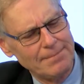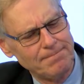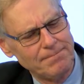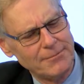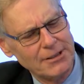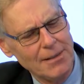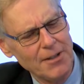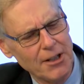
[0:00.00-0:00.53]

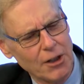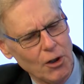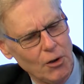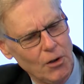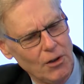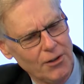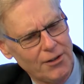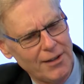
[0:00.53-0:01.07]
some of the
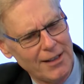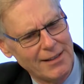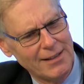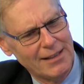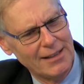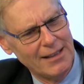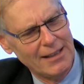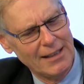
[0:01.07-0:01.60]
goals
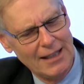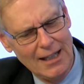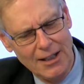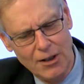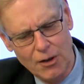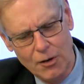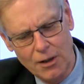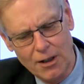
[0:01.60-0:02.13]
that I
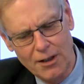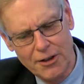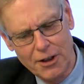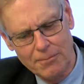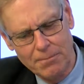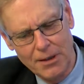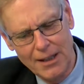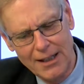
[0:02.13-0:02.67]
know are on
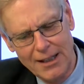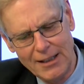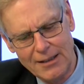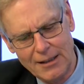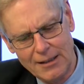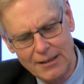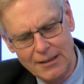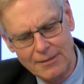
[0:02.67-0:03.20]
your
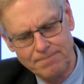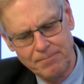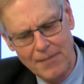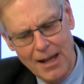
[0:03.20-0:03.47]
plate are,